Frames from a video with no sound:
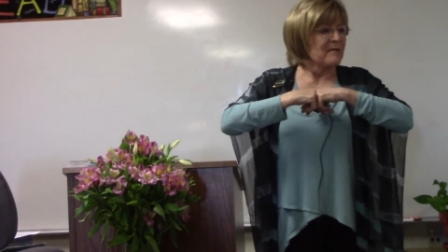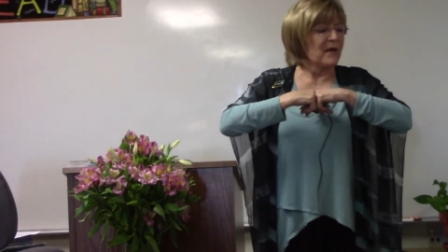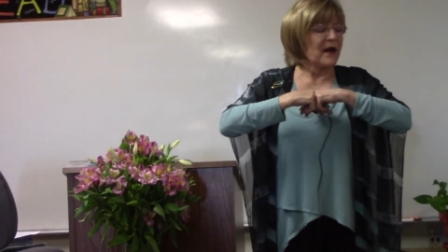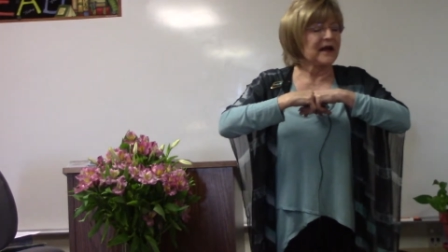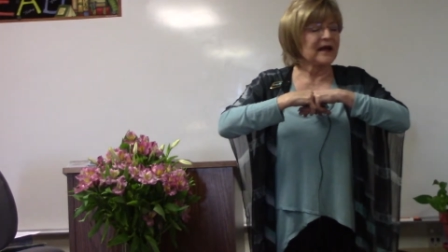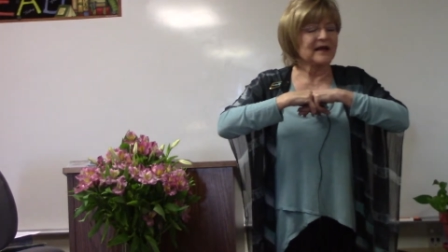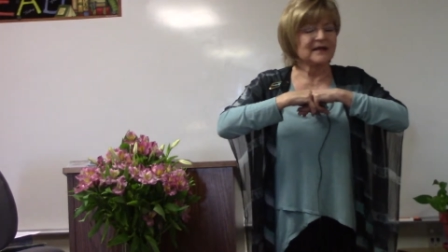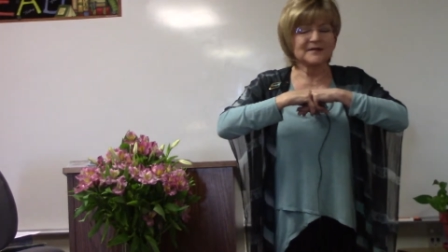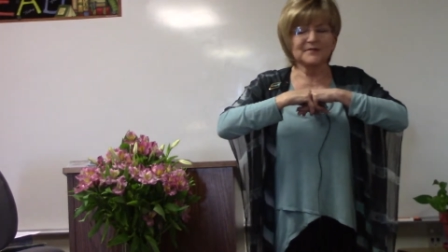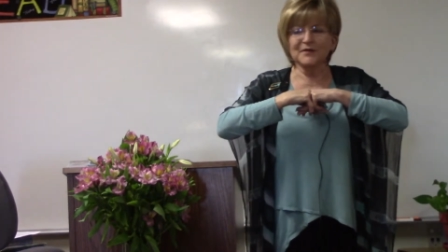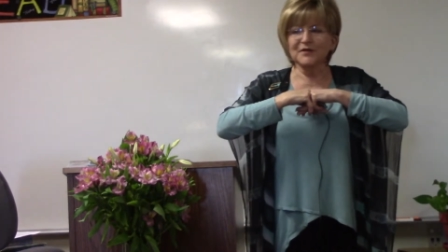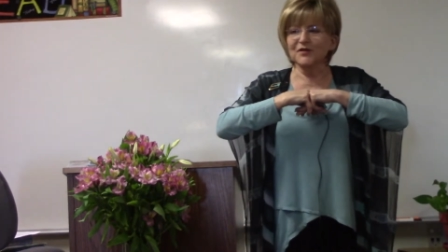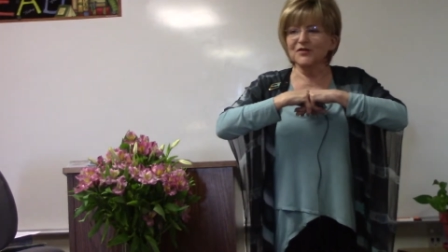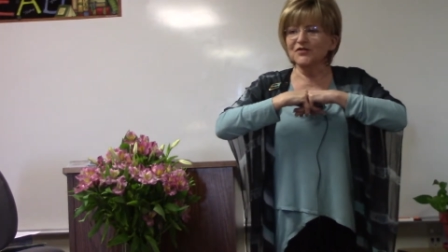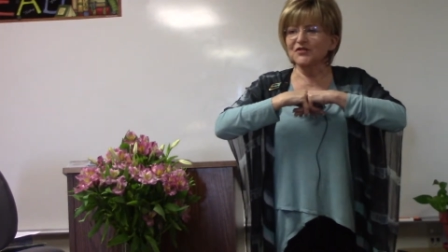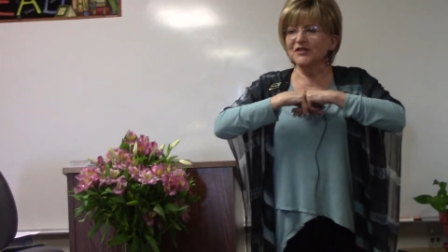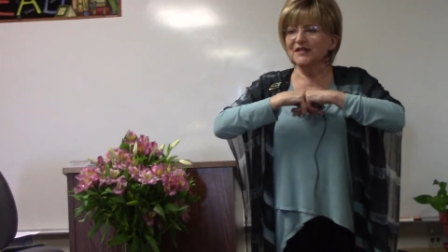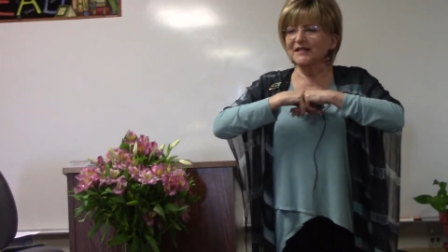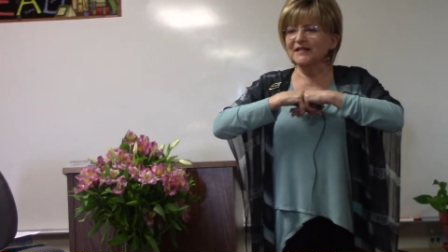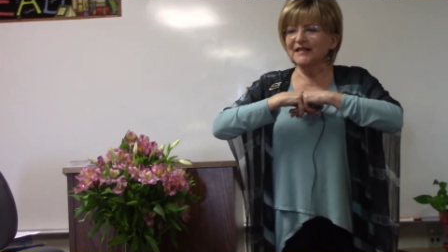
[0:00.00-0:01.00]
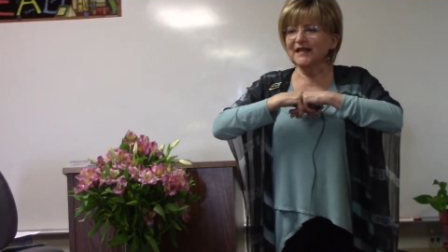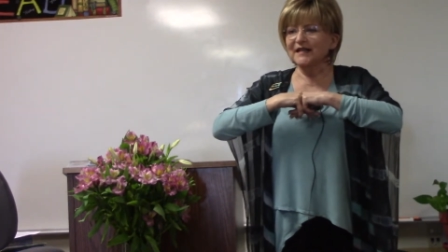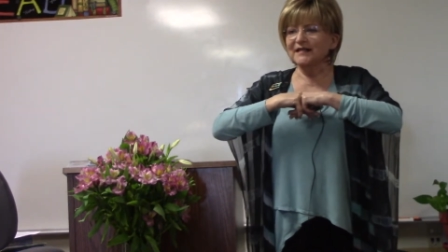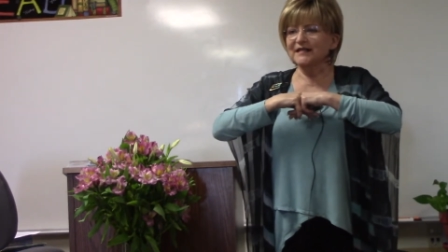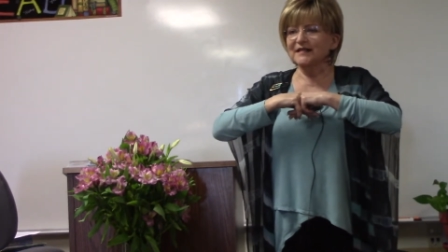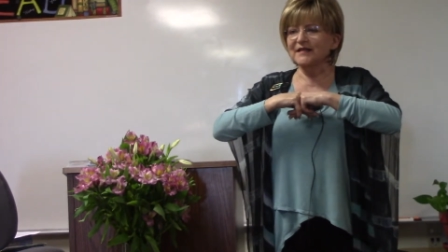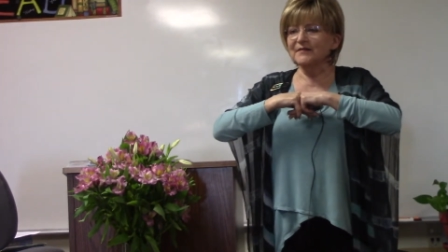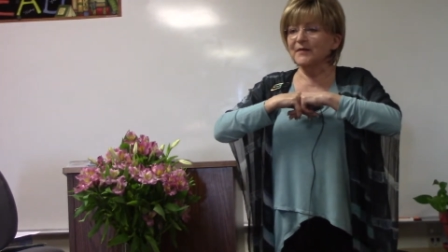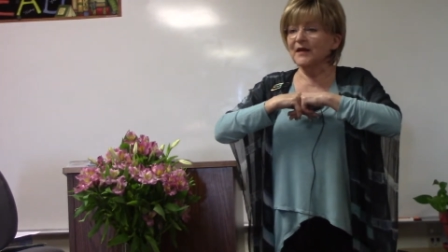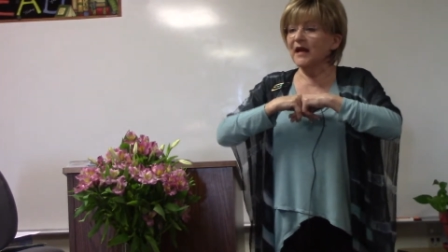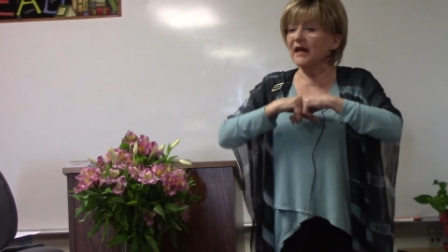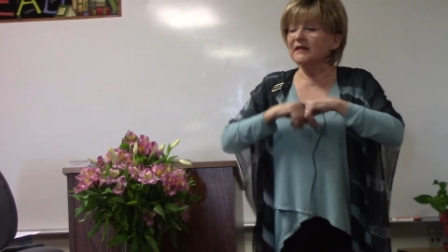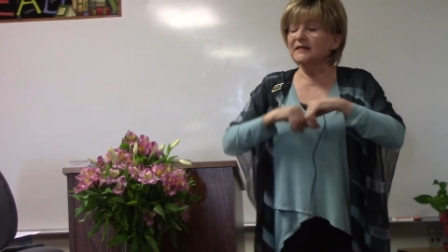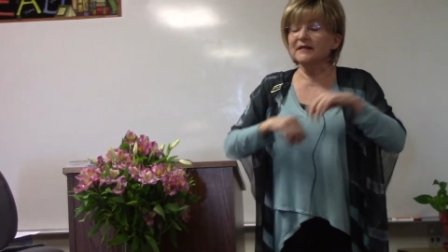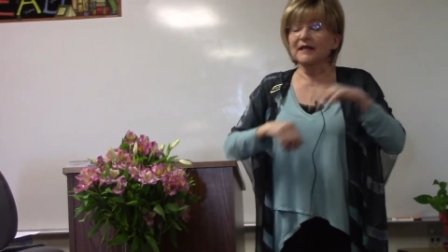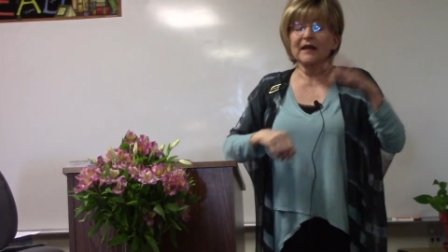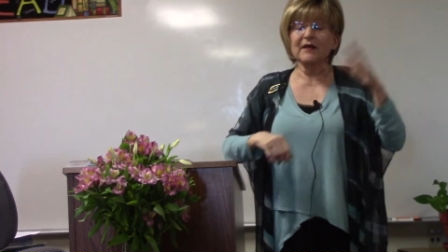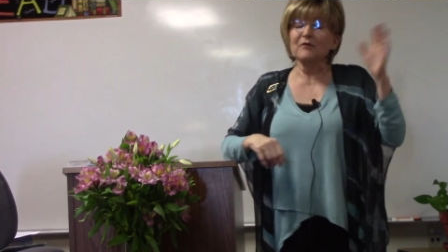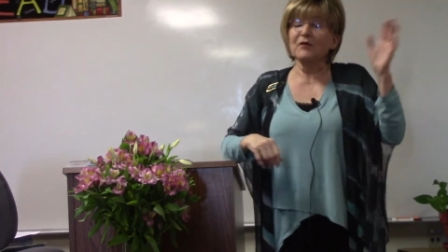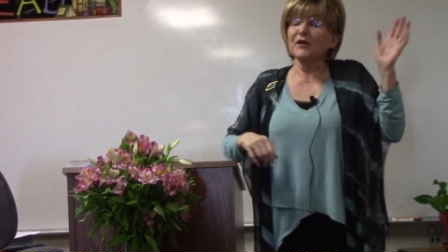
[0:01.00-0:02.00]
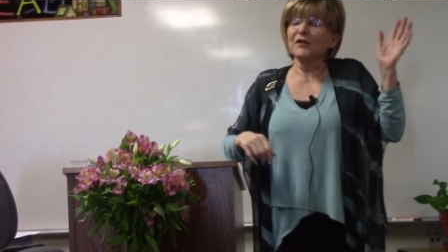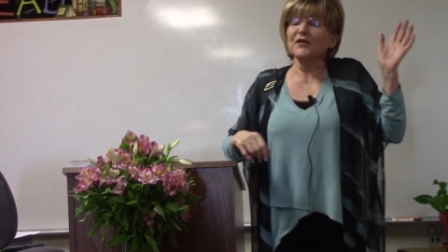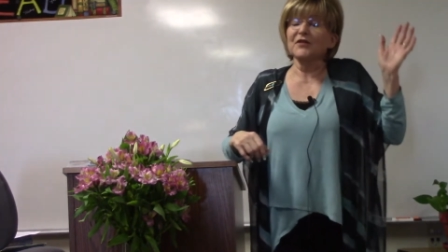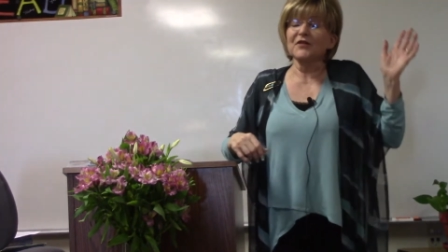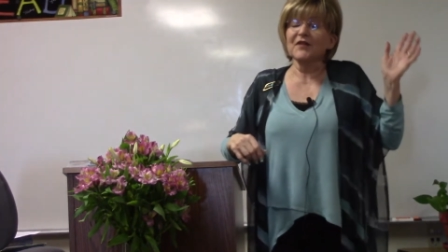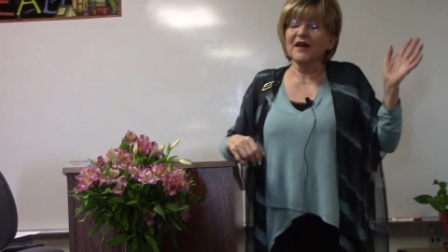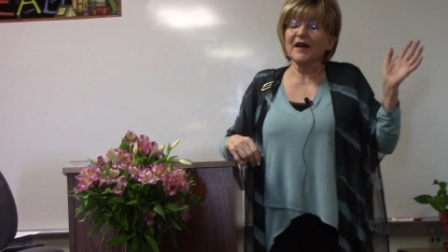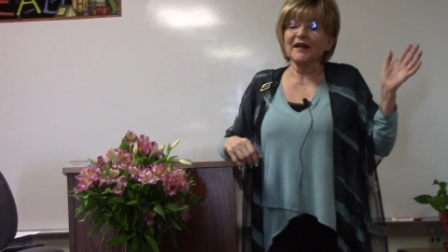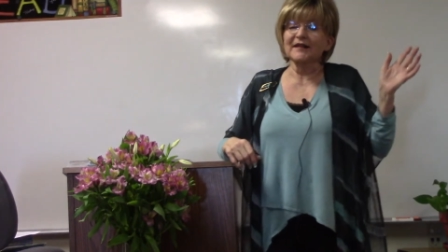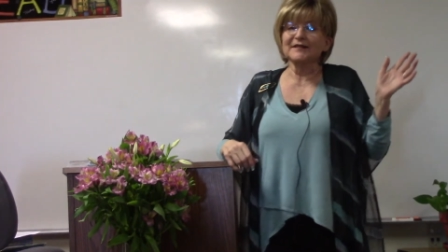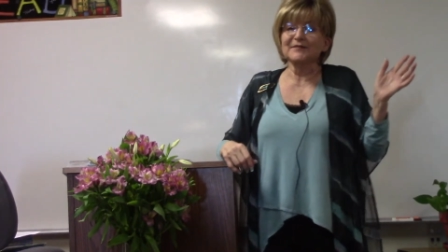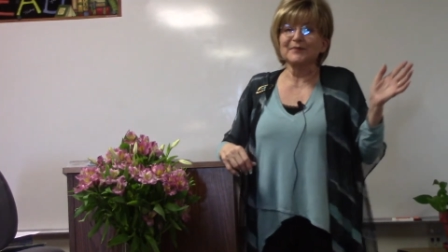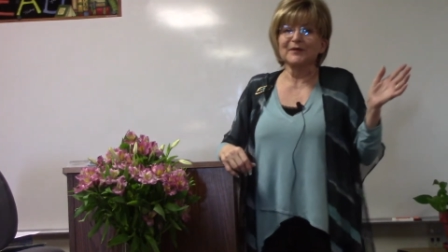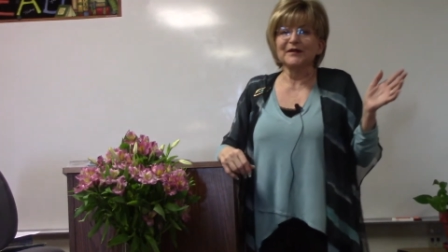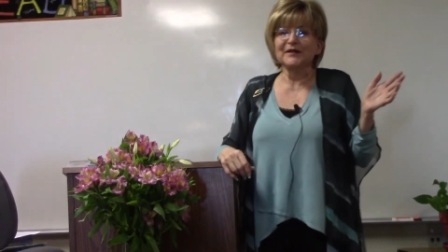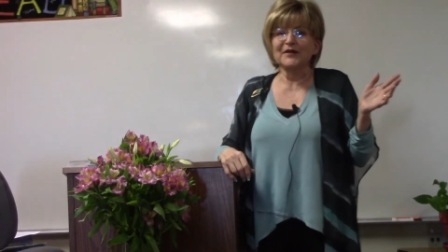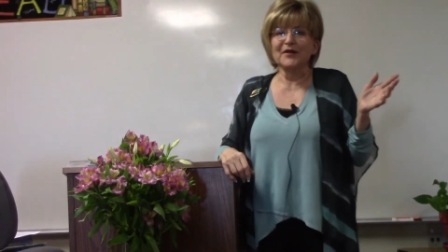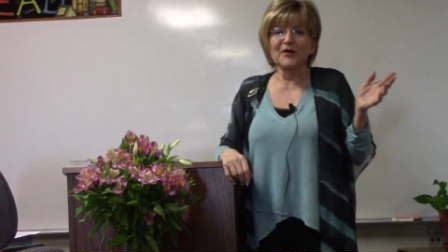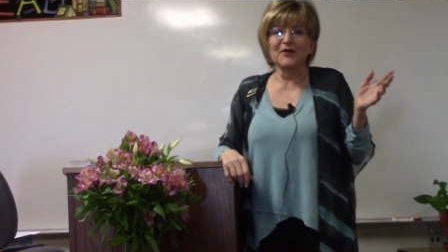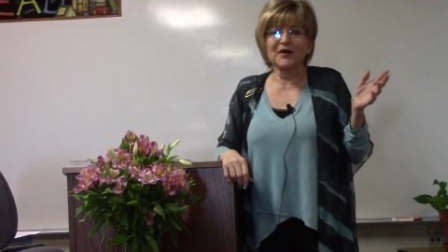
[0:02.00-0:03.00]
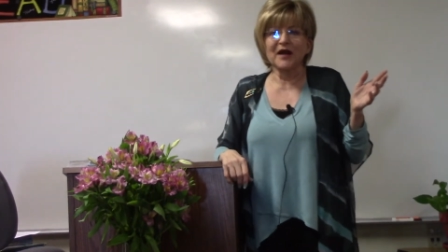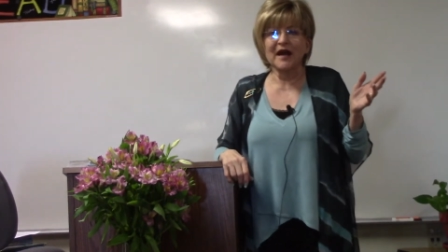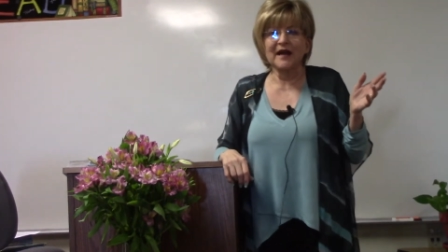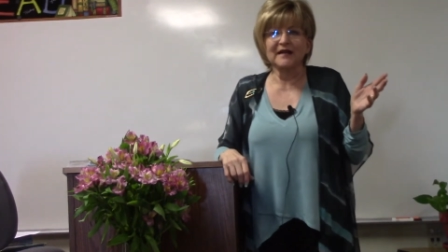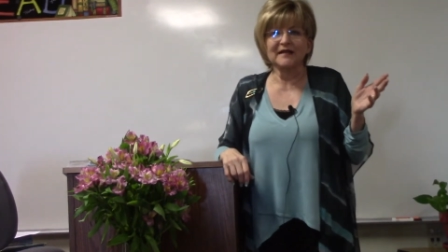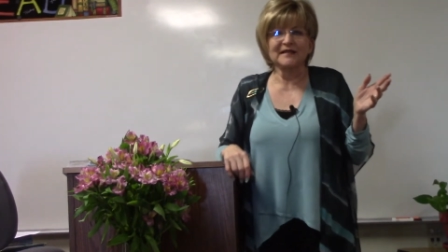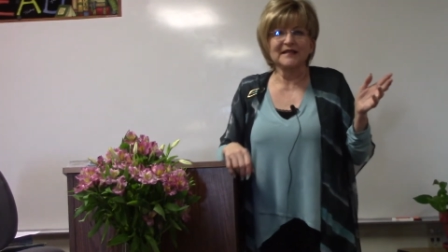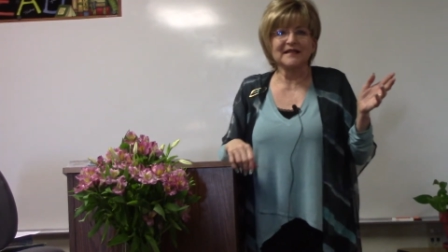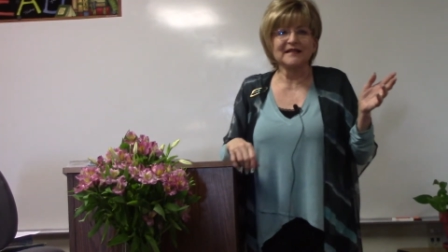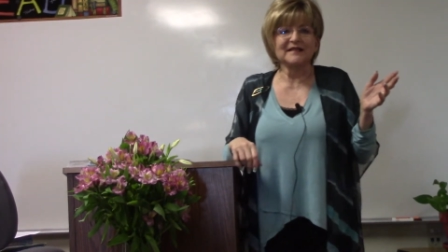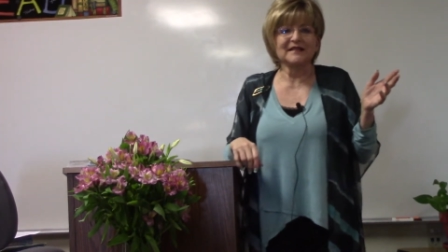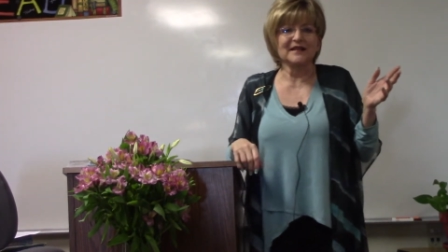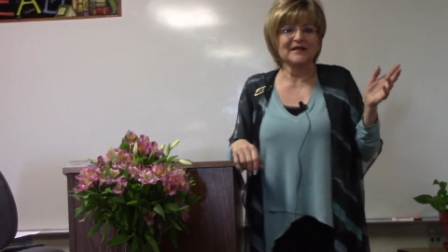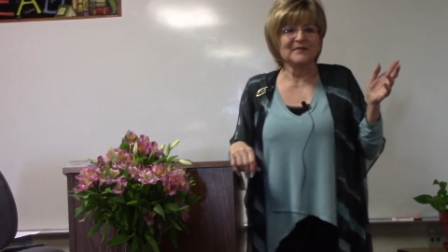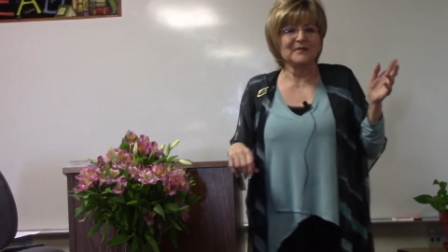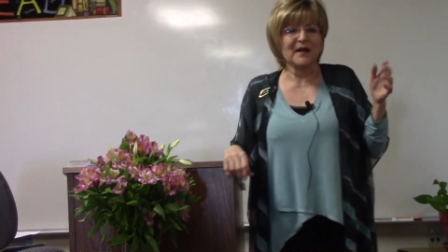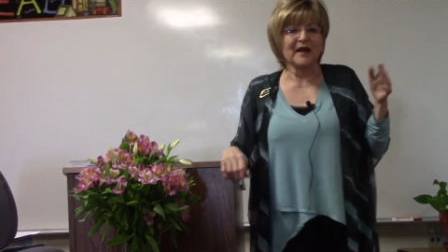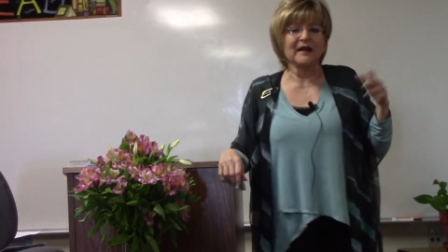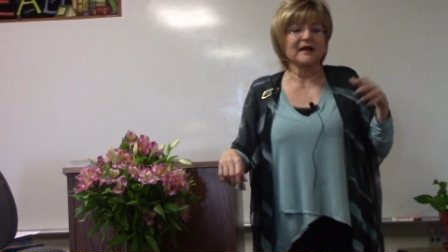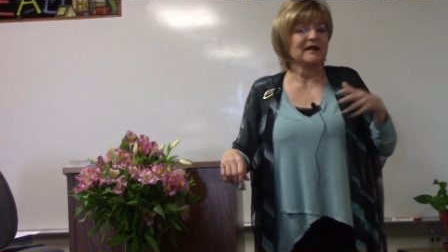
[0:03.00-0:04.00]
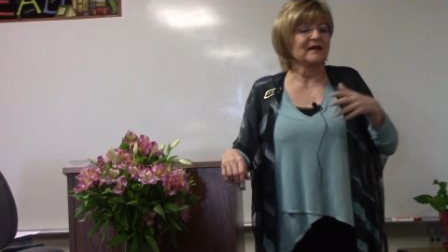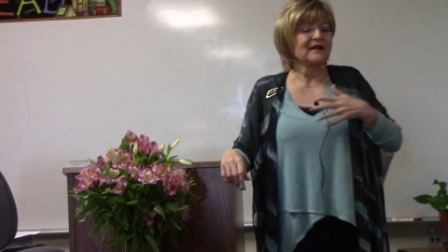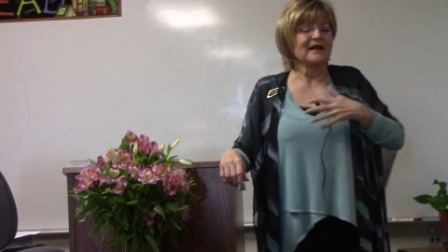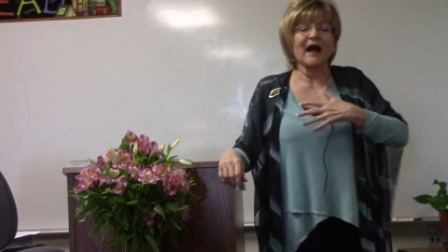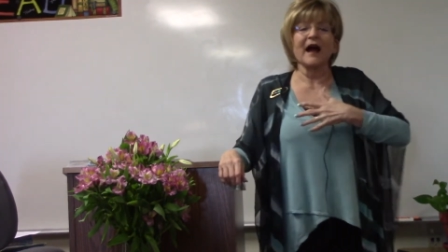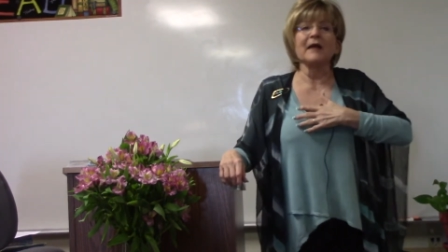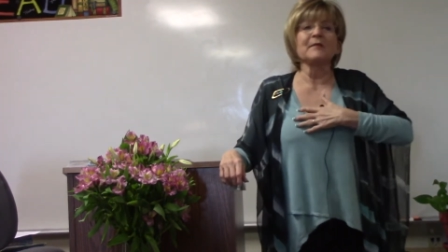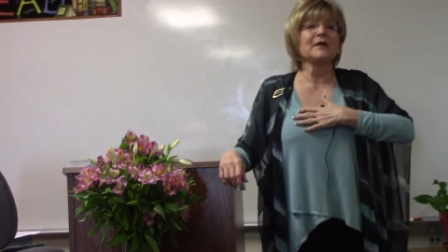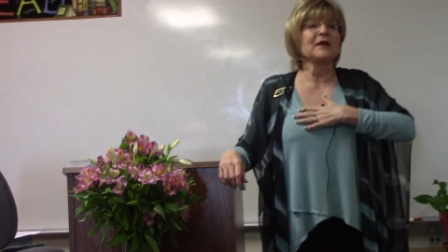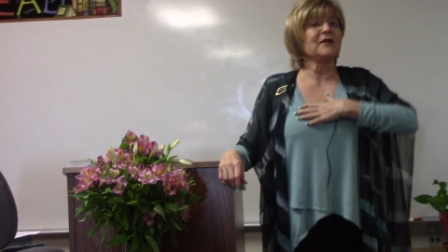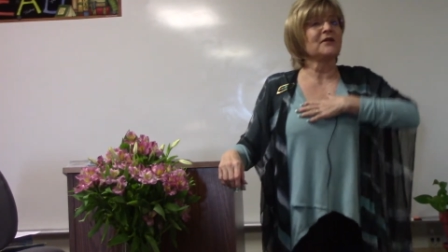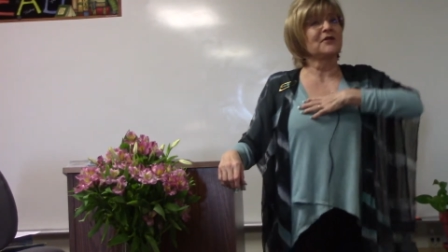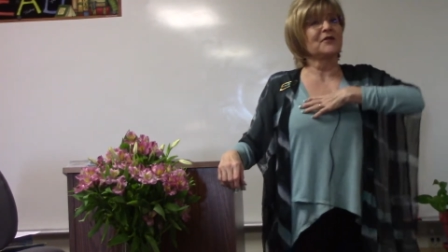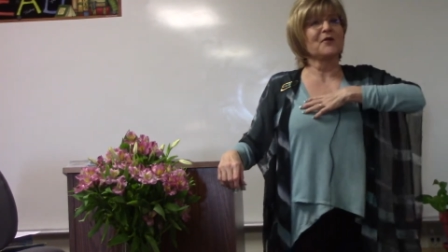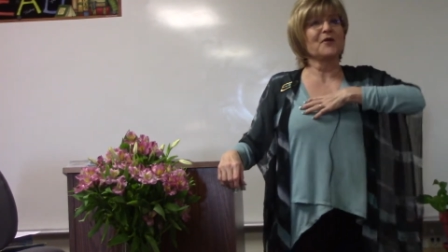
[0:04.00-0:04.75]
My husband usually says to me, I say, Well, you're the husband, you know, kind of teasing him, like, I'm here to